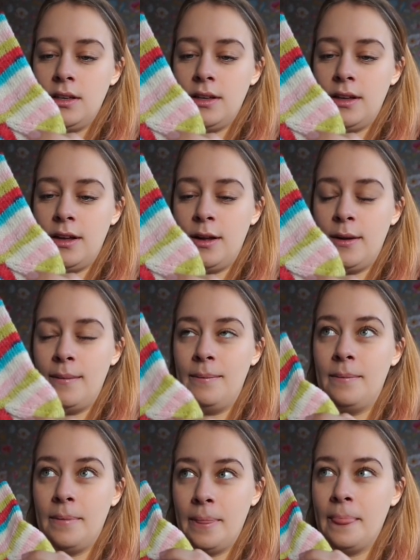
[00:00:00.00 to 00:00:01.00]
how
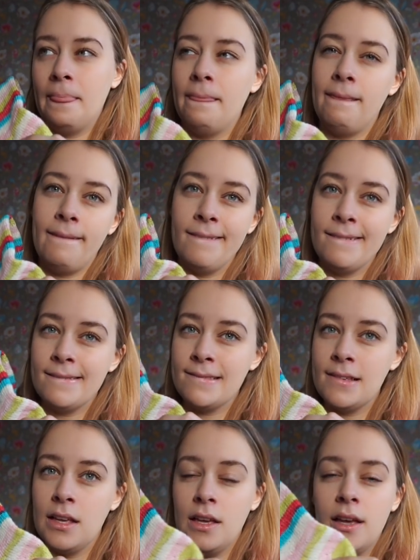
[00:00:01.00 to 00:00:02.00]

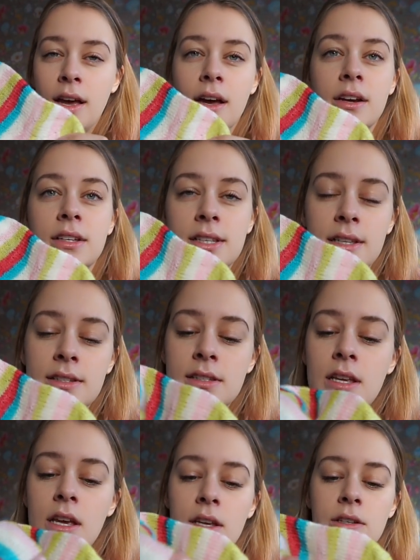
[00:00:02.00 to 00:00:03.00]
do you say this?
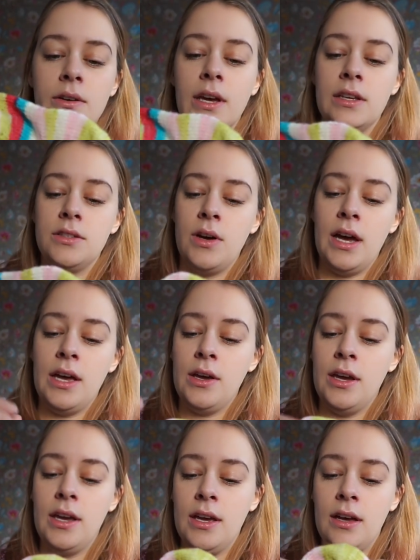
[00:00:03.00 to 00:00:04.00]
Okay, so
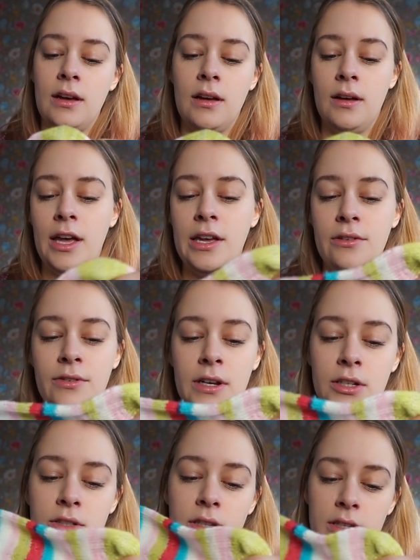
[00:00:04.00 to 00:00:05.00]
I had
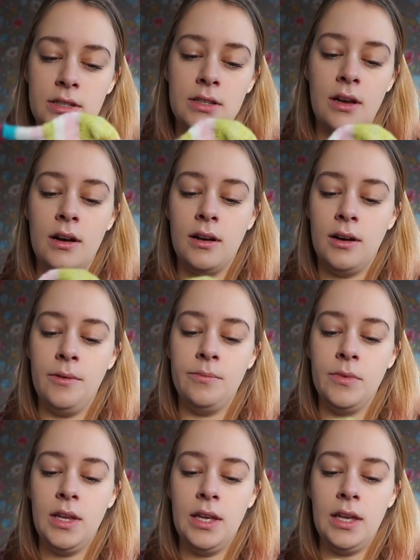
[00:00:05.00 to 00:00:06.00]
finished this sock,
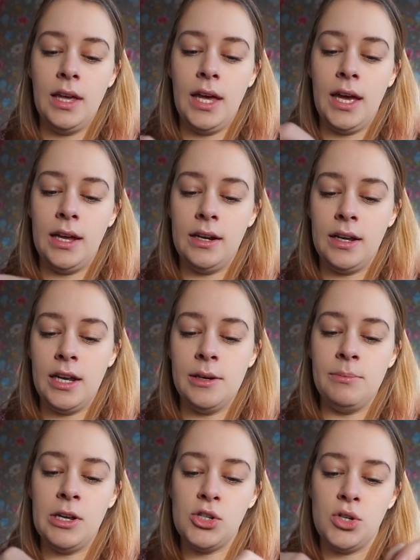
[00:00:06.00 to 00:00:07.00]
and I had
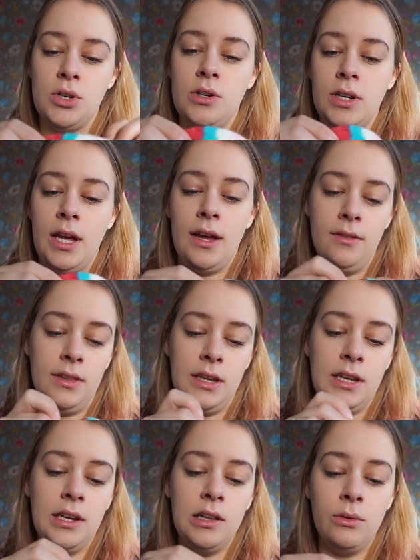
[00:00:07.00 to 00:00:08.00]
measured, and the
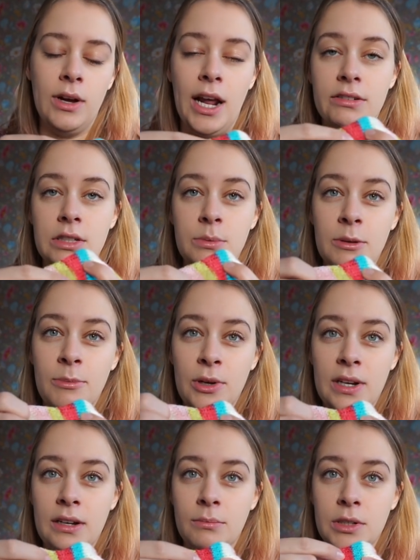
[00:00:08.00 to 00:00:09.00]
heel would have to be
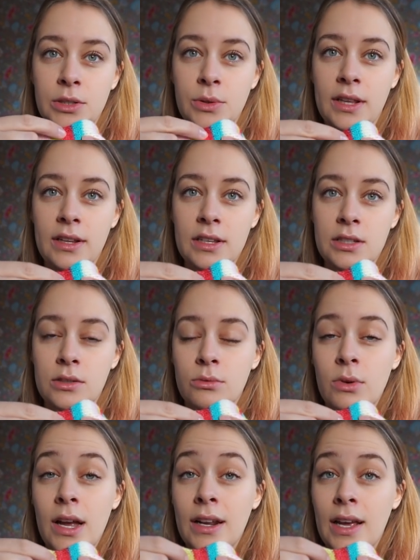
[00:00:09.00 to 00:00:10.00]
put in between this
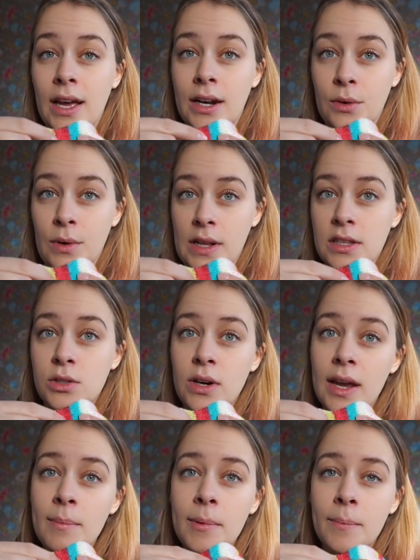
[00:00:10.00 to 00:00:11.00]
red and green
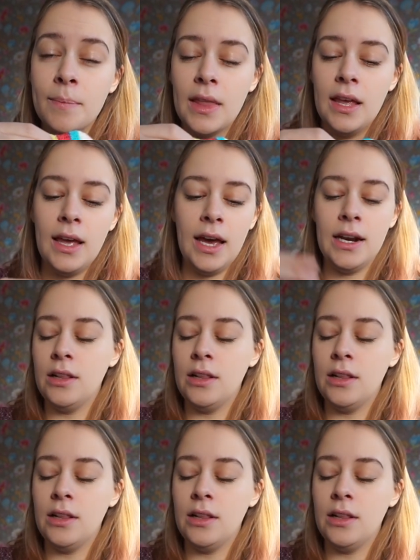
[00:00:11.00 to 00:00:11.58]
stripe. And